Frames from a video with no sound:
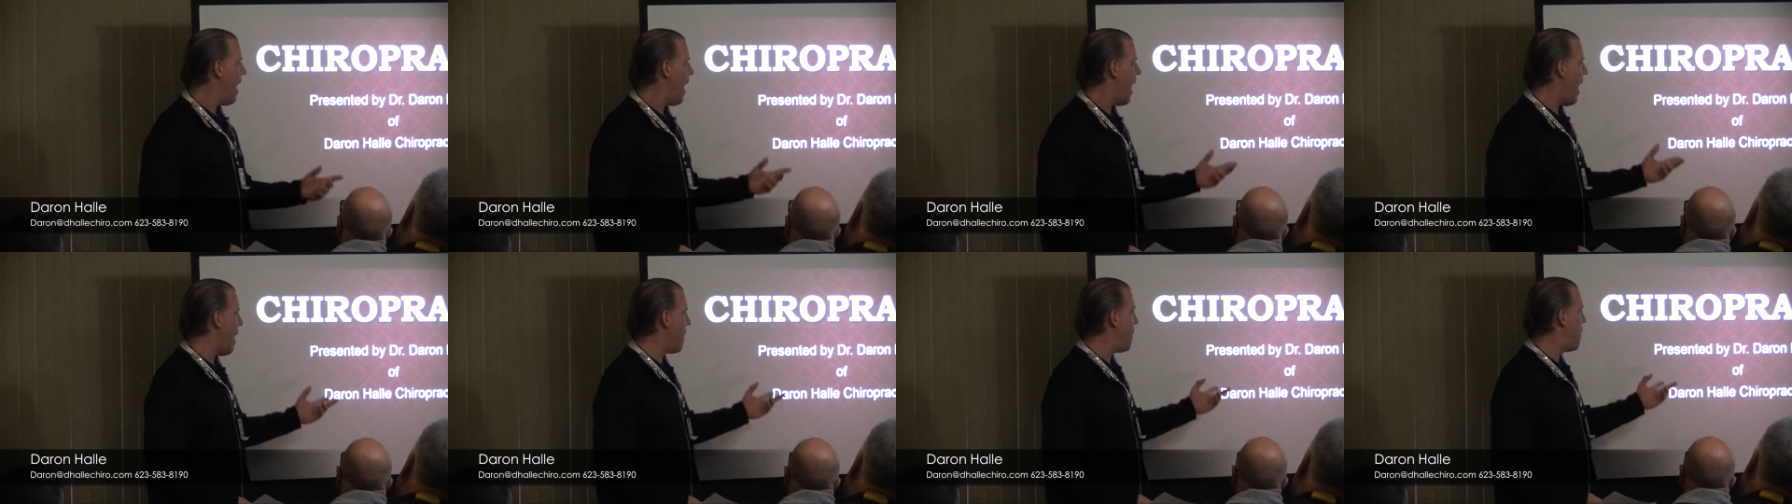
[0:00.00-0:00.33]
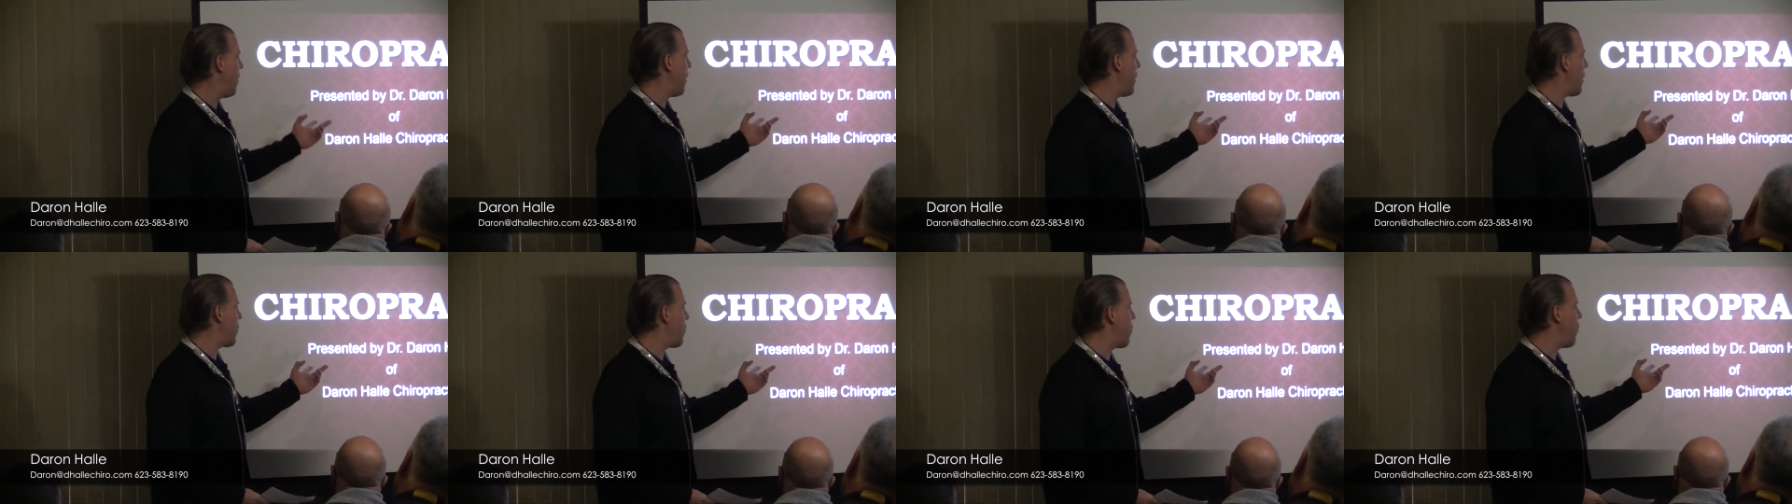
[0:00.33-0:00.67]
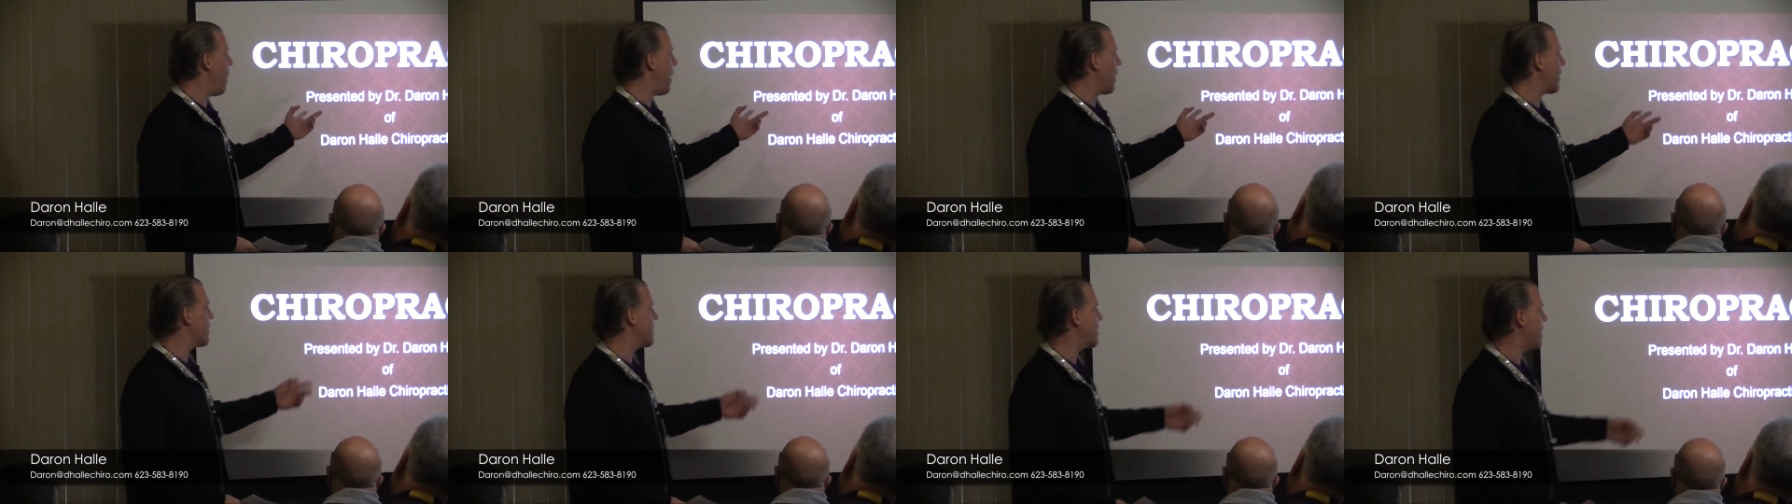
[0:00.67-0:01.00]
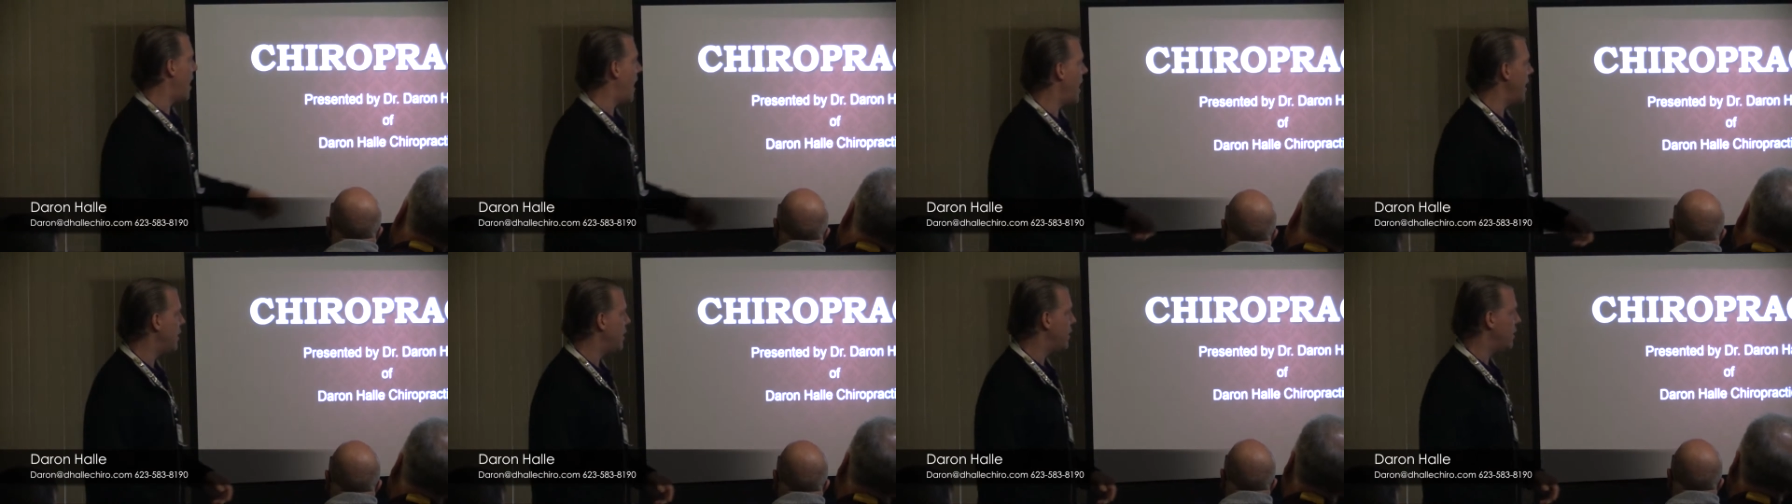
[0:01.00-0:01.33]
I put a quick
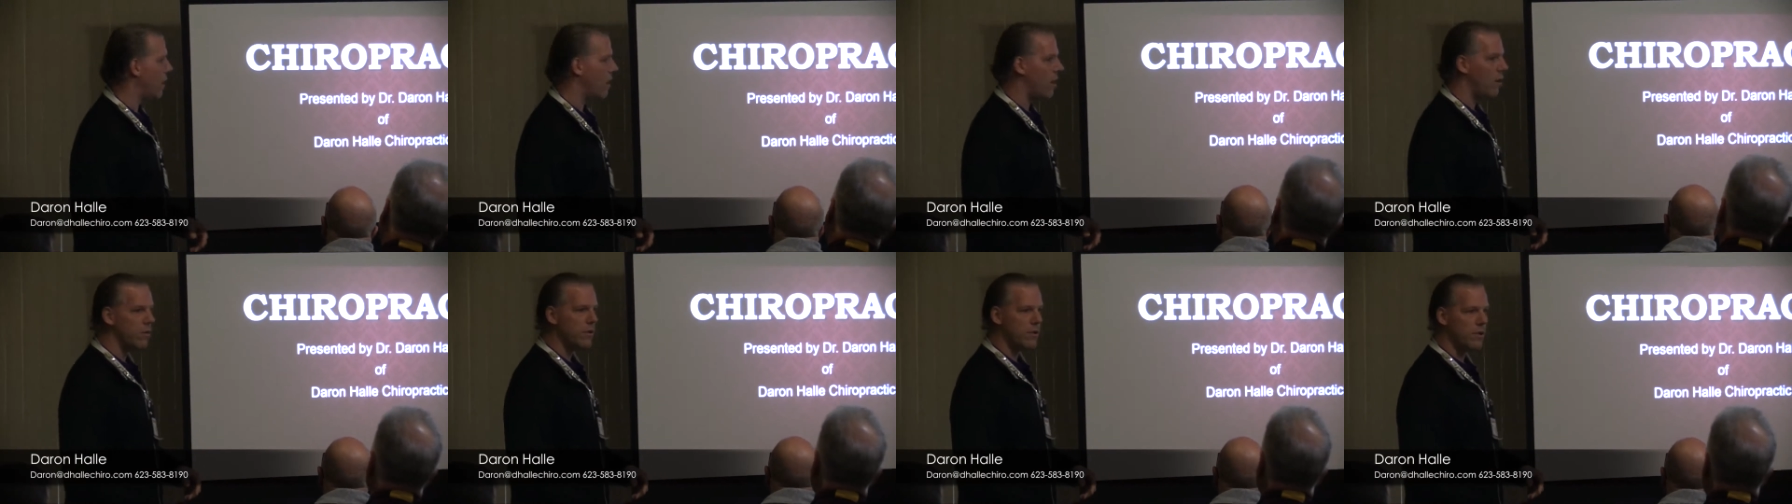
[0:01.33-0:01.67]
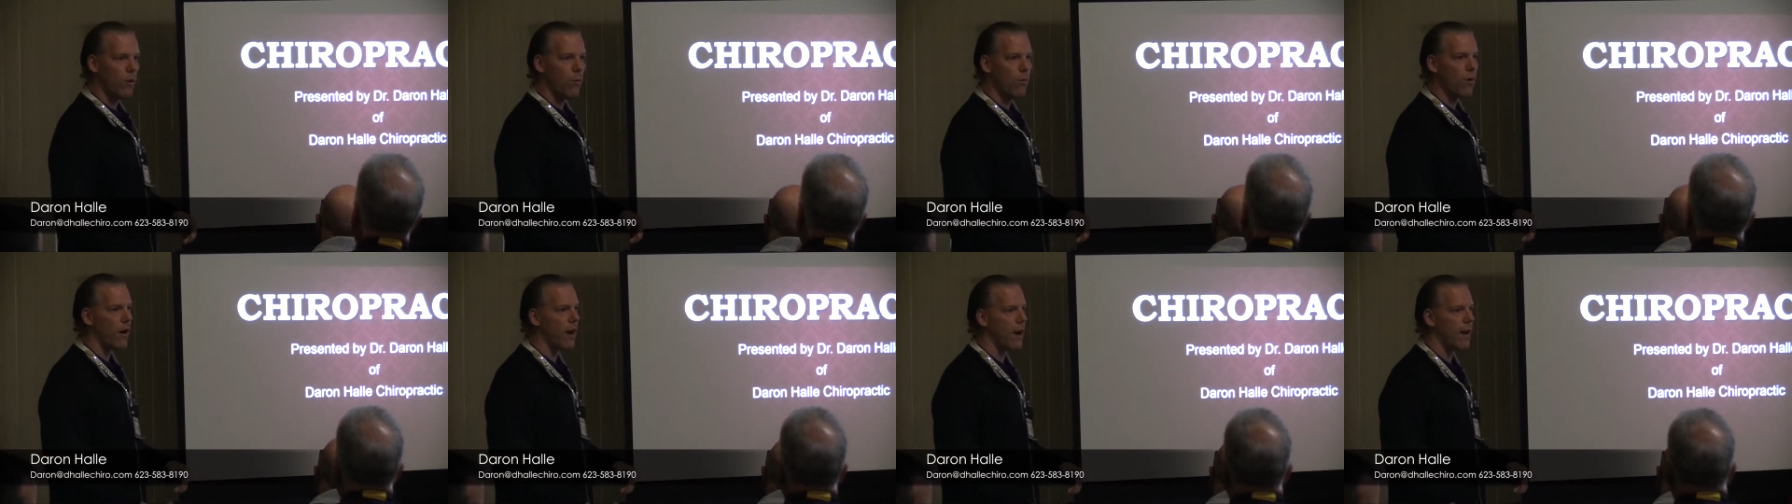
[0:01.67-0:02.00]
slideshow, so we're